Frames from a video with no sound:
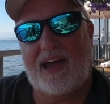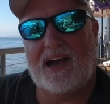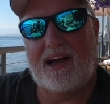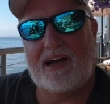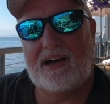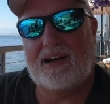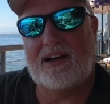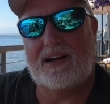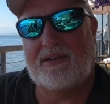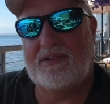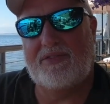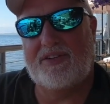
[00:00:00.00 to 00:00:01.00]
Yeah,
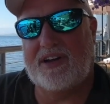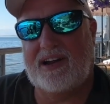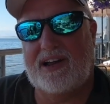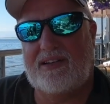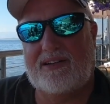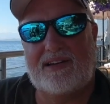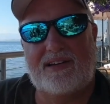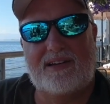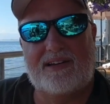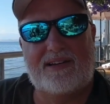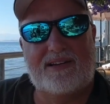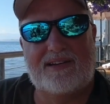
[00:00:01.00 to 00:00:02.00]
we figured out
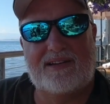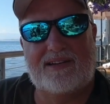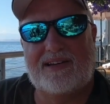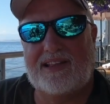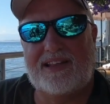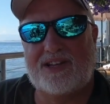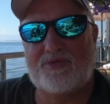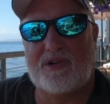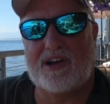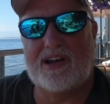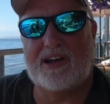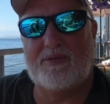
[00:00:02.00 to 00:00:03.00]
nothing's
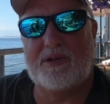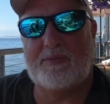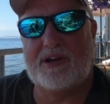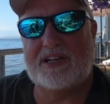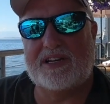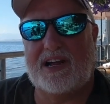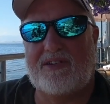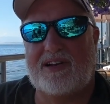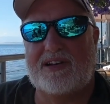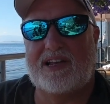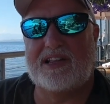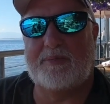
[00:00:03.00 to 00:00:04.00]
working, and we wasted an hour
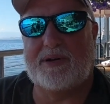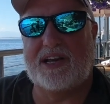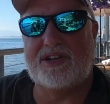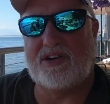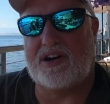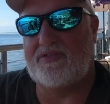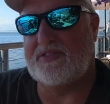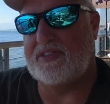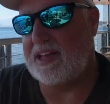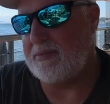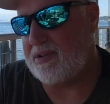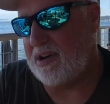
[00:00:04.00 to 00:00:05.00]
to take the bikes off, then put